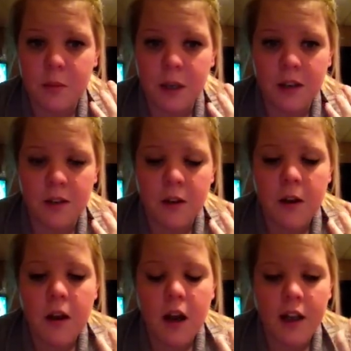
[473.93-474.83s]
because
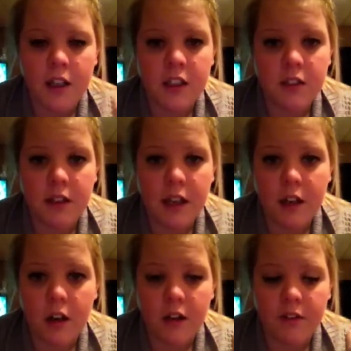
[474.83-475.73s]
I couldn't even get
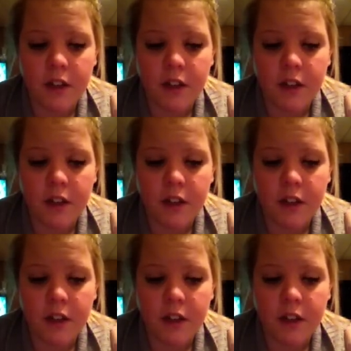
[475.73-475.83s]
it off.